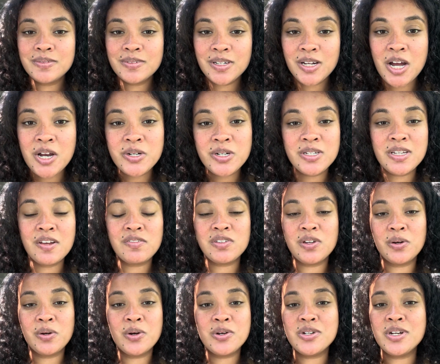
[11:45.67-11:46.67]

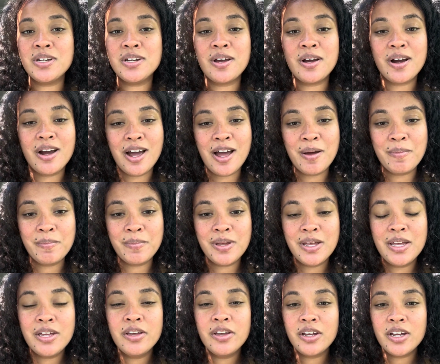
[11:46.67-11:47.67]
ConsciousLifestyleCoaching.com.
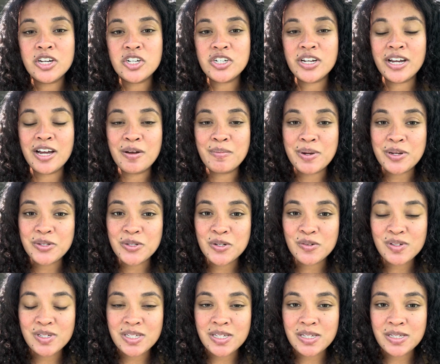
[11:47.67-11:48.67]
You can check out my
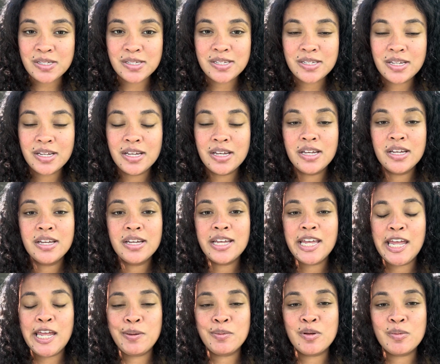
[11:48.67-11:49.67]
services.
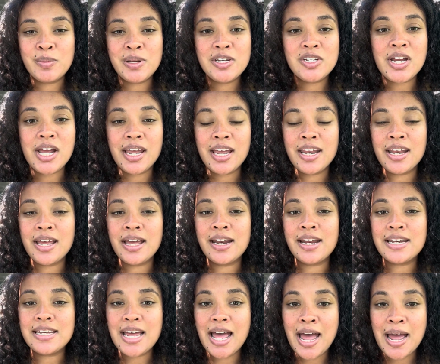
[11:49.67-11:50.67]
Email me, check in at any
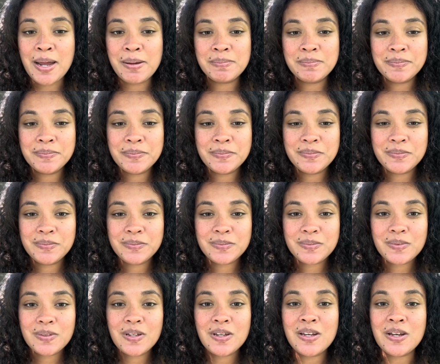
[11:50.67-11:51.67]
time.
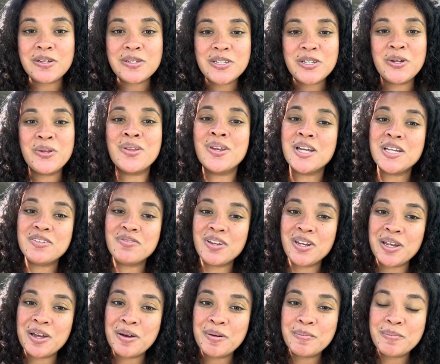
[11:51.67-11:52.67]
And I'll see you in the next
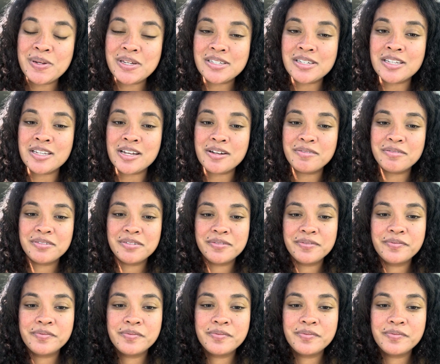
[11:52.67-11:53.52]
video. Peace and love.